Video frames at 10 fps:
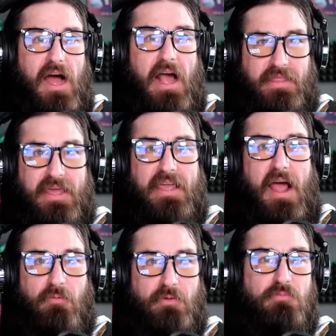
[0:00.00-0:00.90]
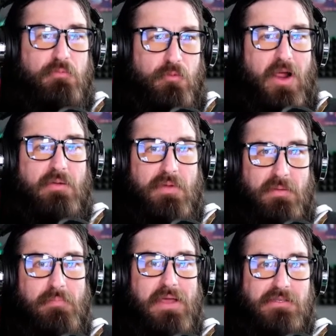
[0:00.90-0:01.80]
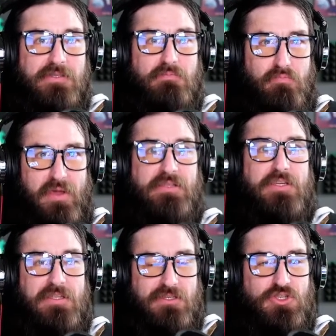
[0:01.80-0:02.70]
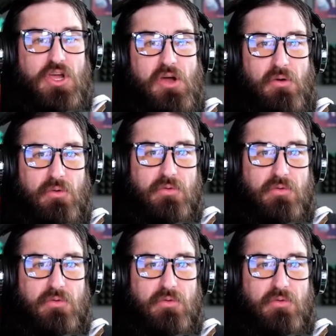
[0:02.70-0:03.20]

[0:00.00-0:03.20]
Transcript: I think I would recommend binging this show